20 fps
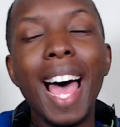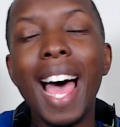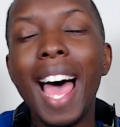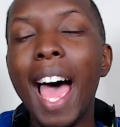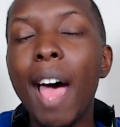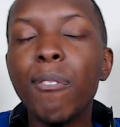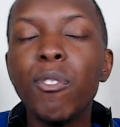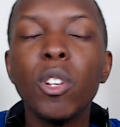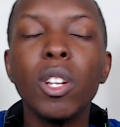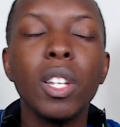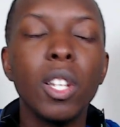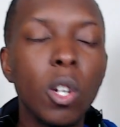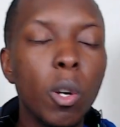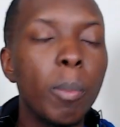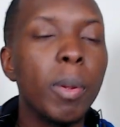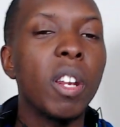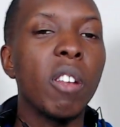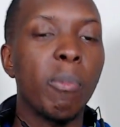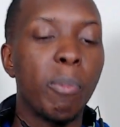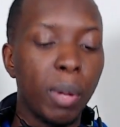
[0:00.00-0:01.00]
After a little
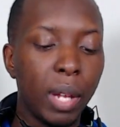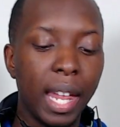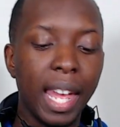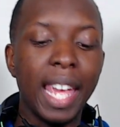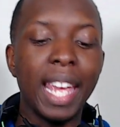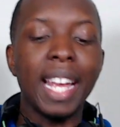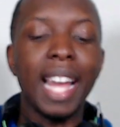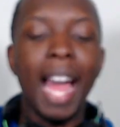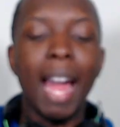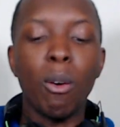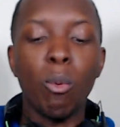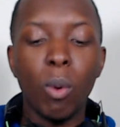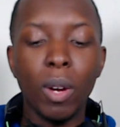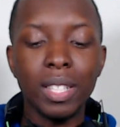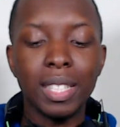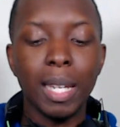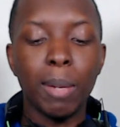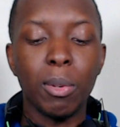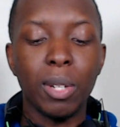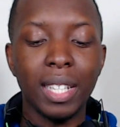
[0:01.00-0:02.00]
bit of playing, I
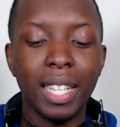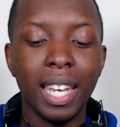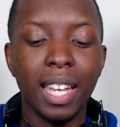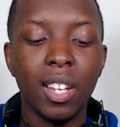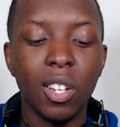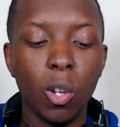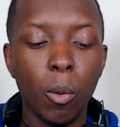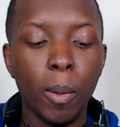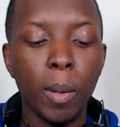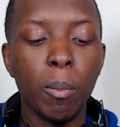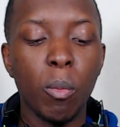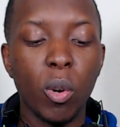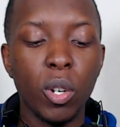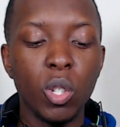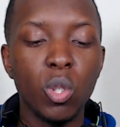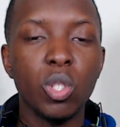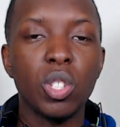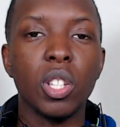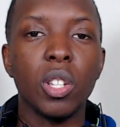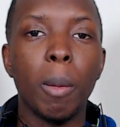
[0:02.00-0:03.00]
was able to get a little bit more
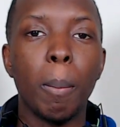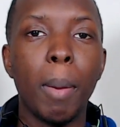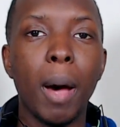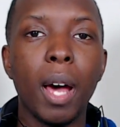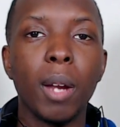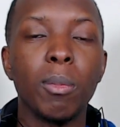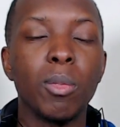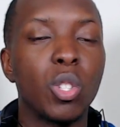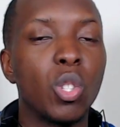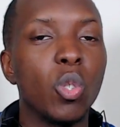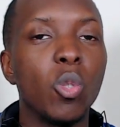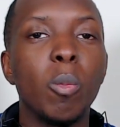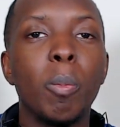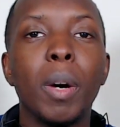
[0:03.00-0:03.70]
used to the bottom 2,